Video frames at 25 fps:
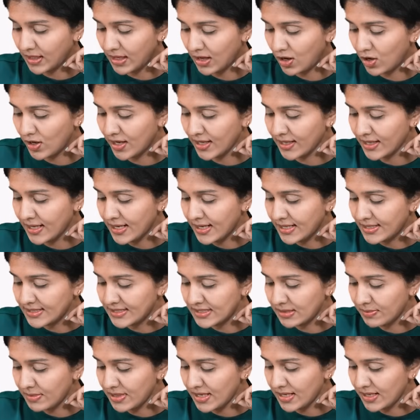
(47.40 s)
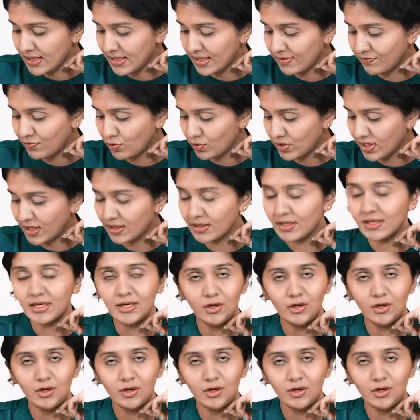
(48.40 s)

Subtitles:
All right. Similarly, if you take the